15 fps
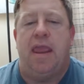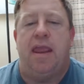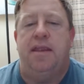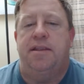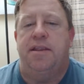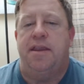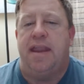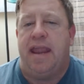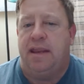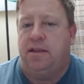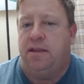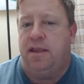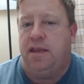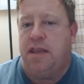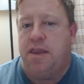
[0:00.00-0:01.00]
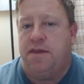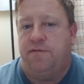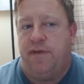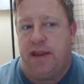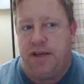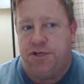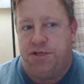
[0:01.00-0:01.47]
is an alien
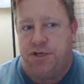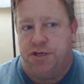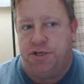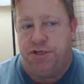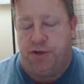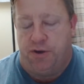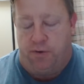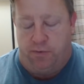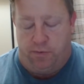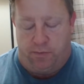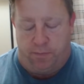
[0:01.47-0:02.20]
invasion show,